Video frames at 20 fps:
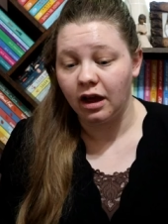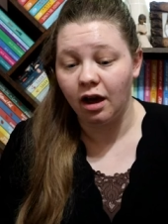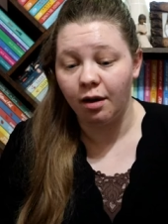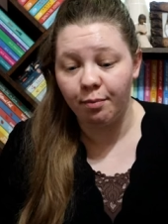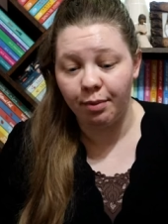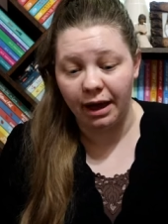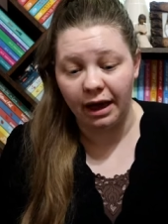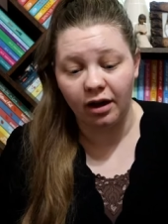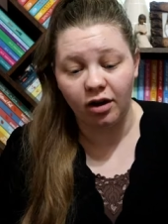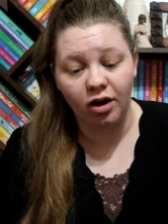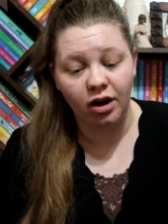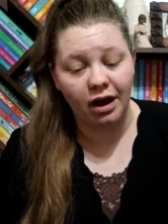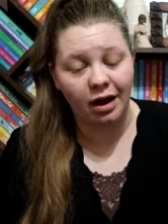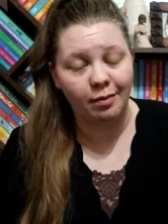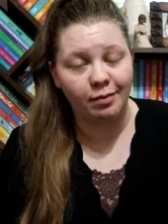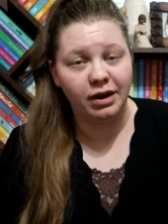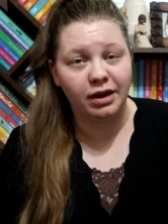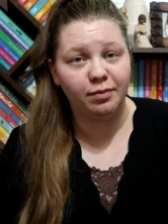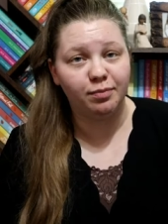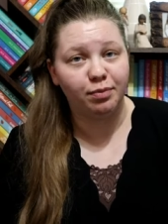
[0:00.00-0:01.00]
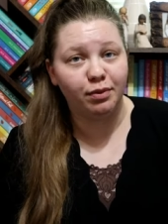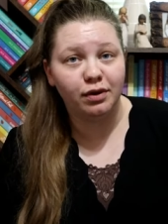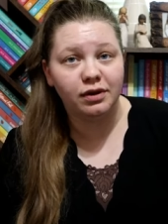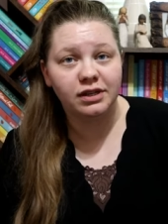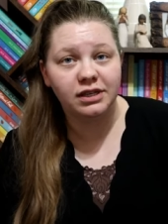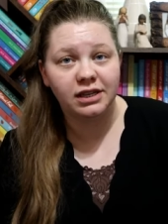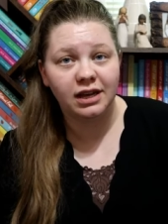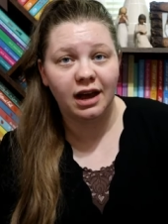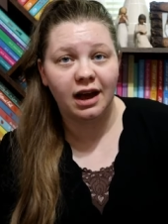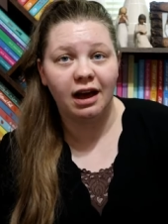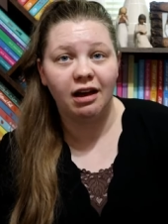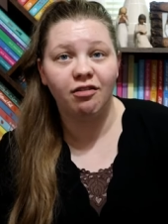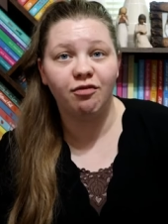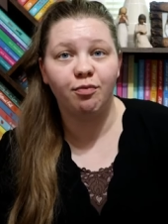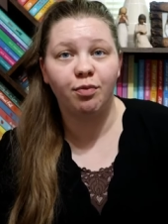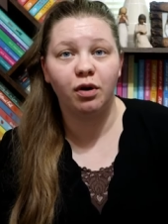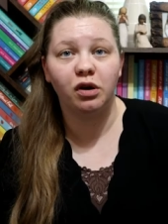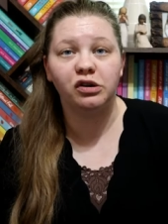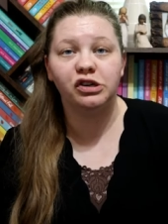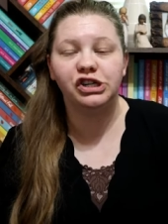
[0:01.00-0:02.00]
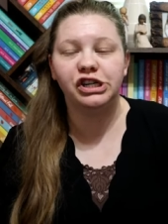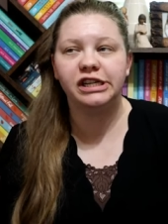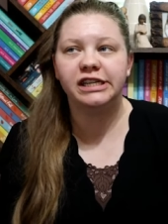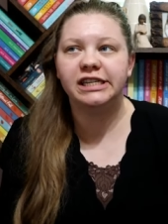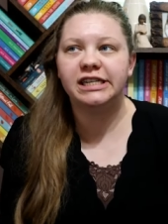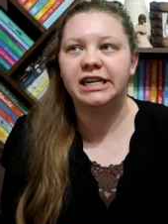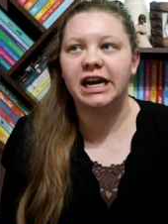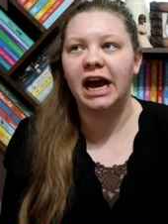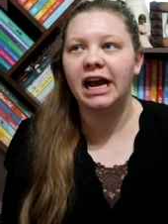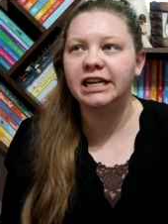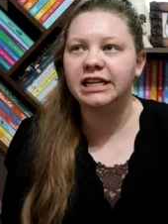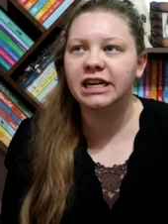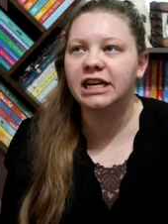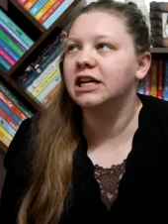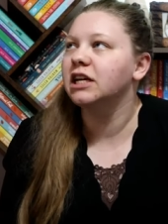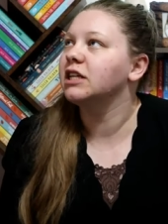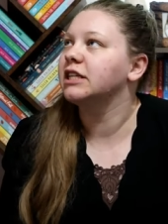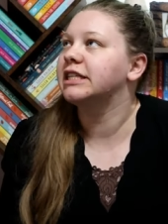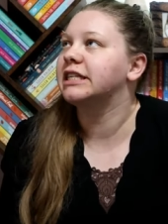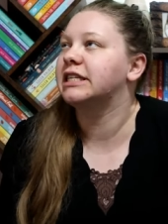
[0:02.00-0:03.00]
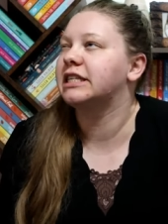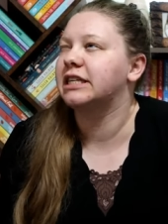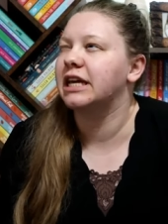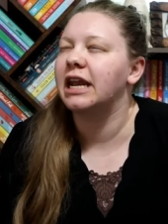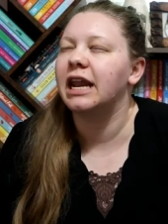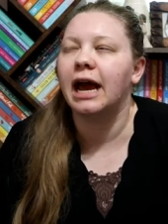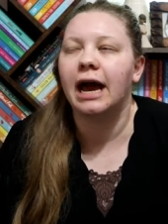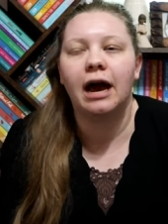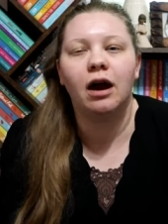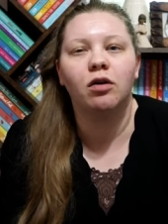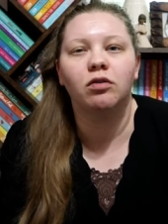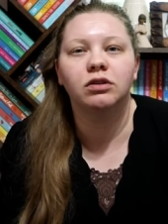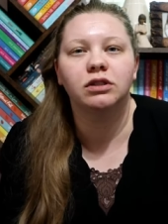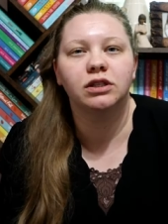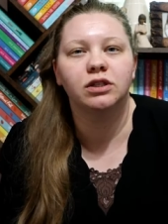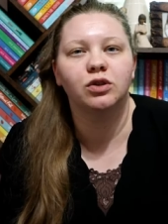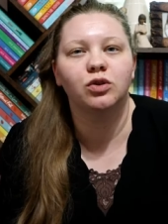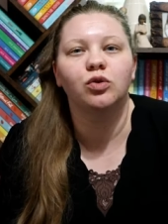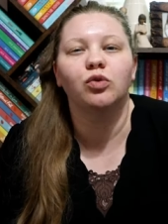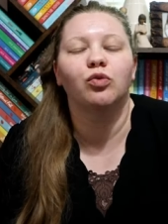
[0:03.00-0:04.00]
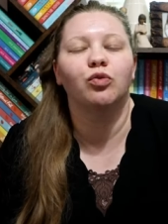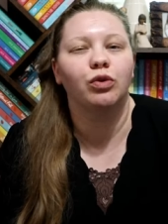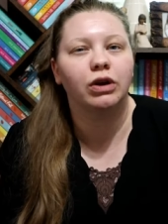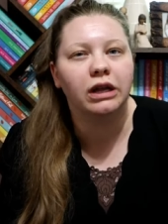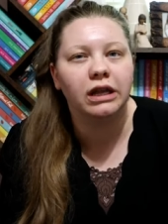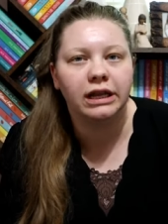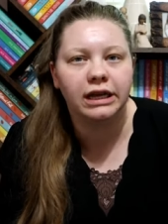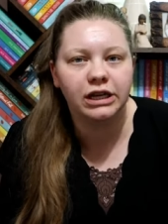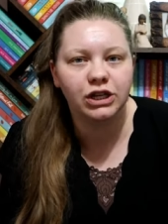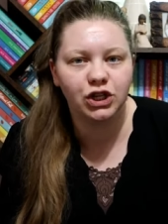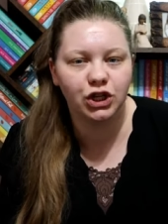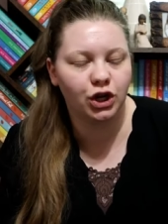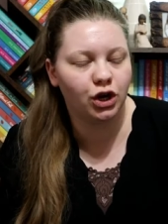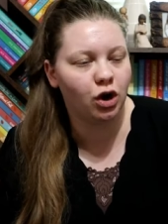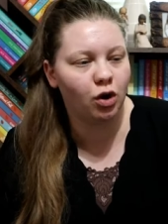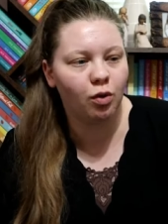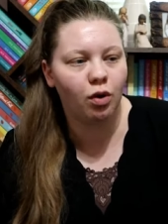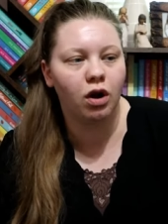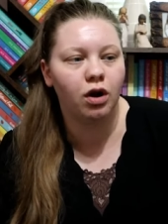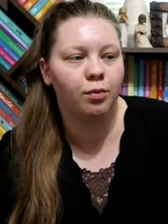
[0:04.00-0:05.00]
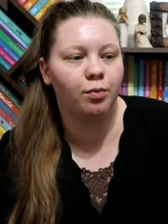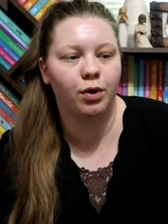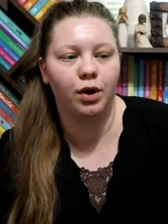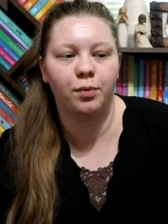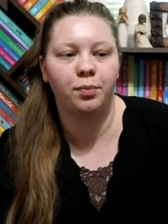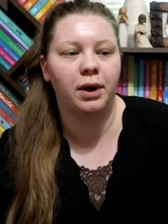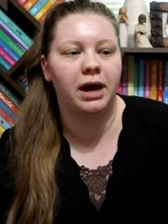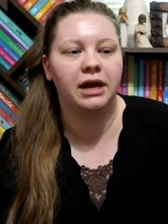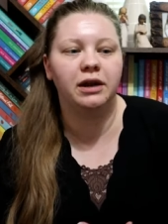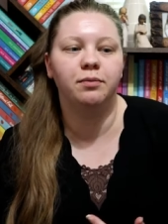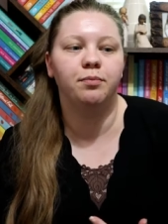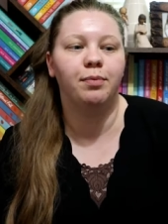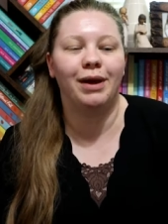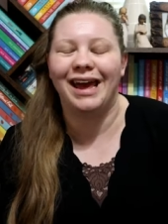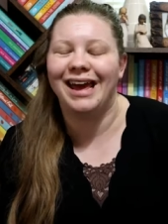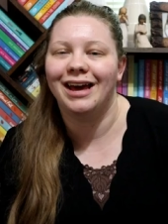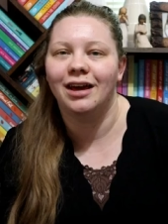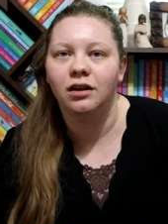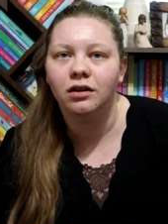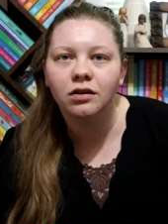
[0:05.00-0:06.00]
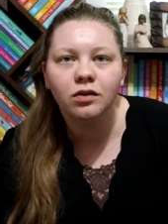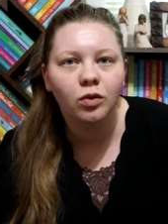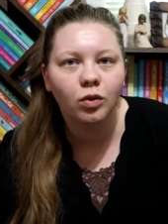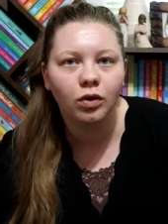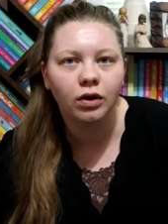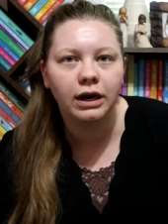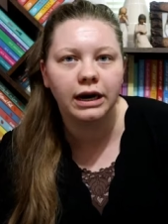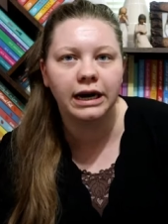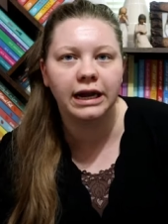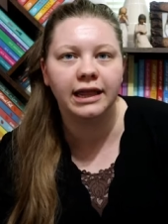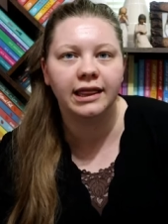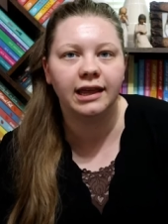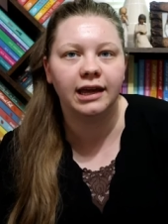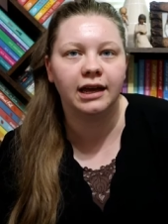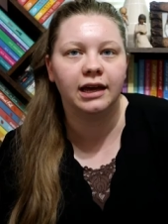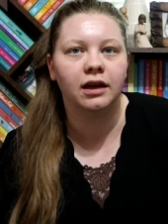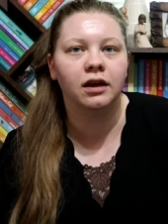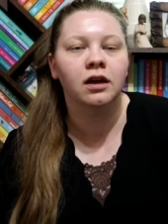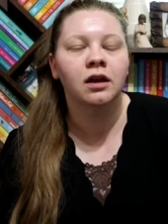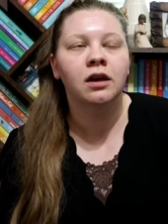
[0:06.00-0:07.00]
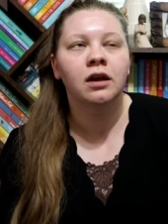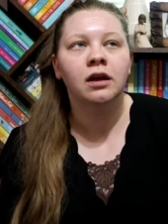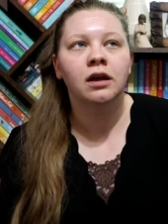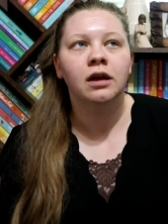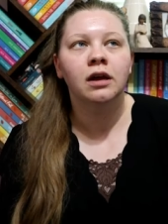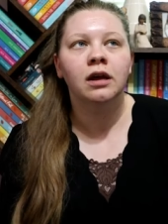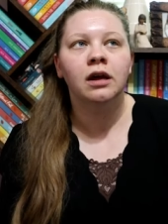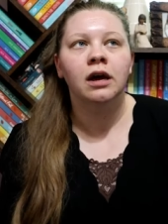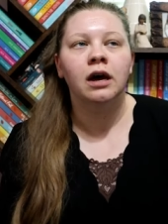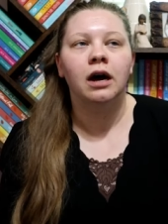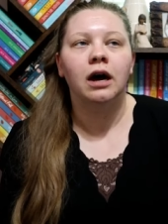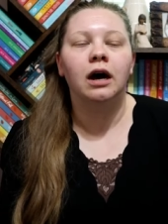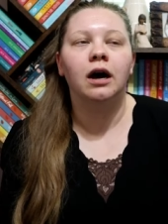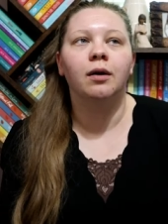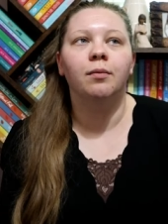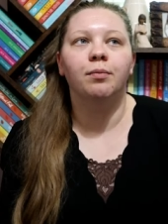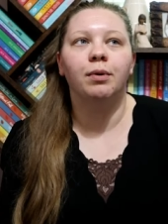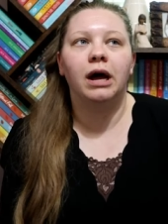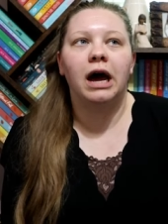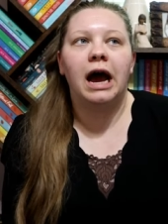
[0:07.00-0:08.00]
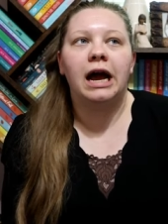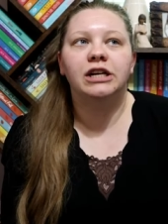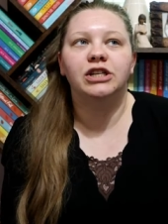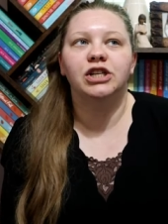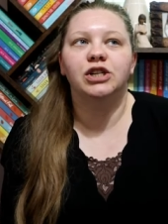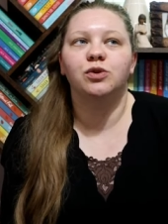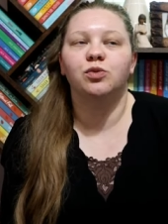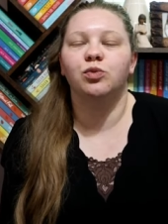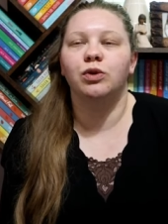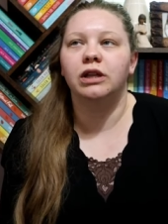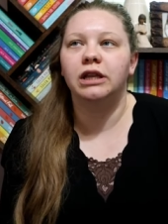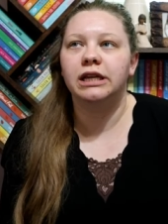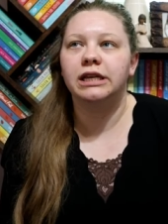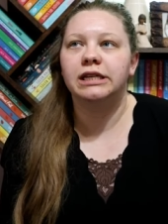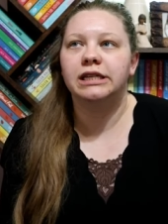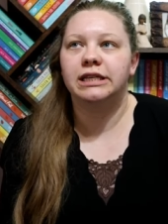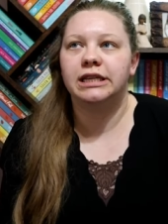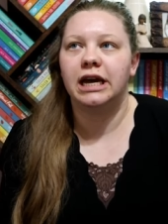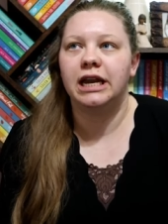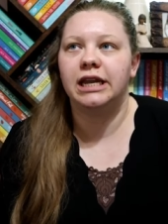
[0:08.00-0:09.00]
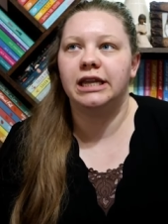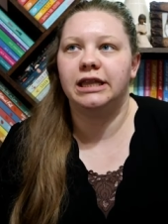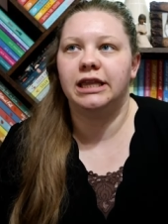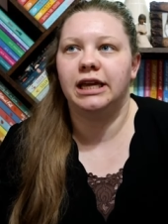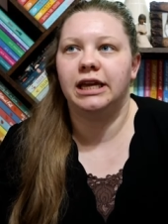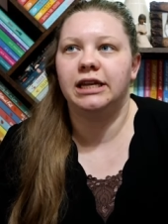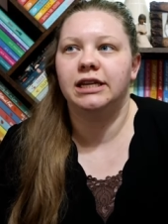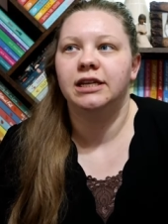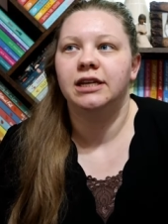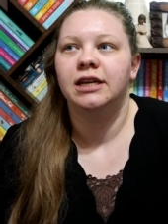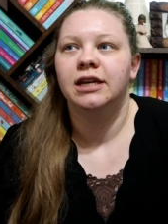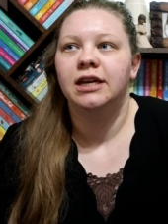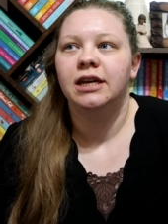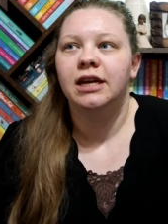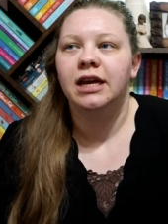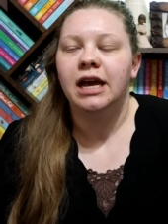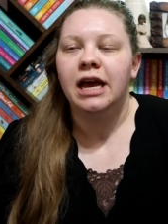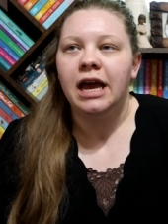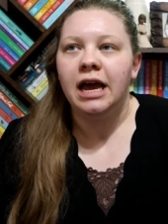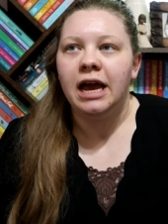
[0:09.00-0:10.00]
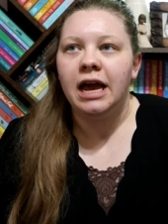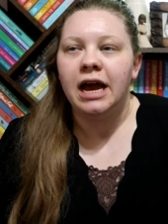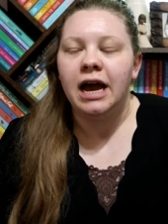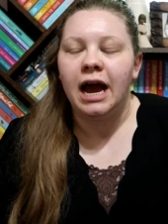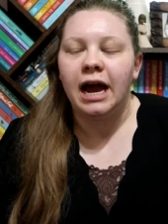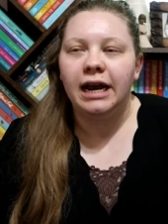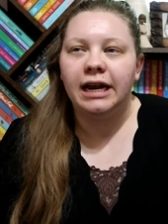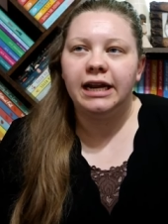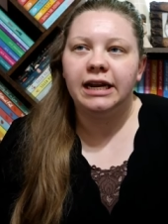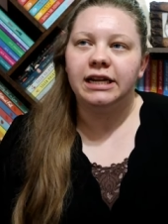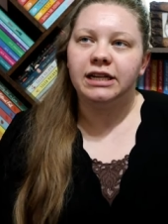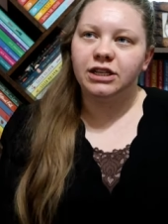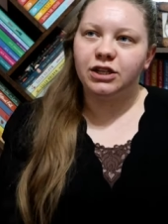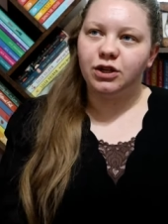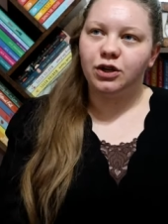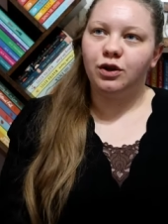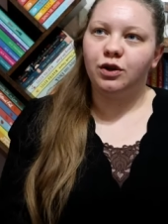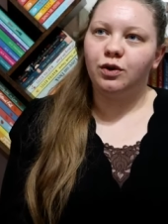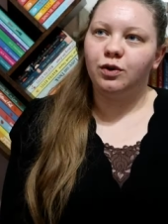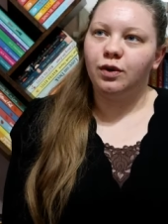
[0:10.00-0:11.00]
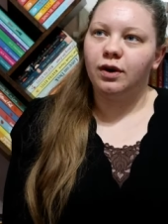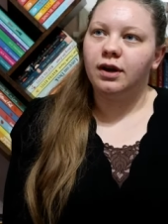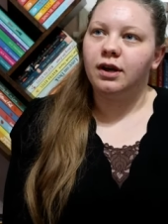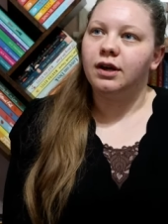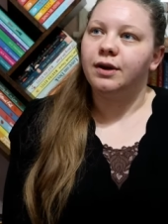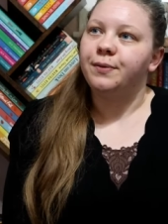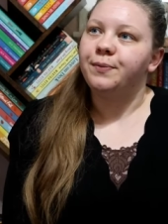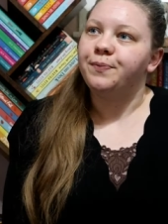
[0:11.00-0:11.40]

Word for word: cut back on how many books I've purchased. I didn't set out really to go on a book buying ban or anything, um, but I just really decided that I needed to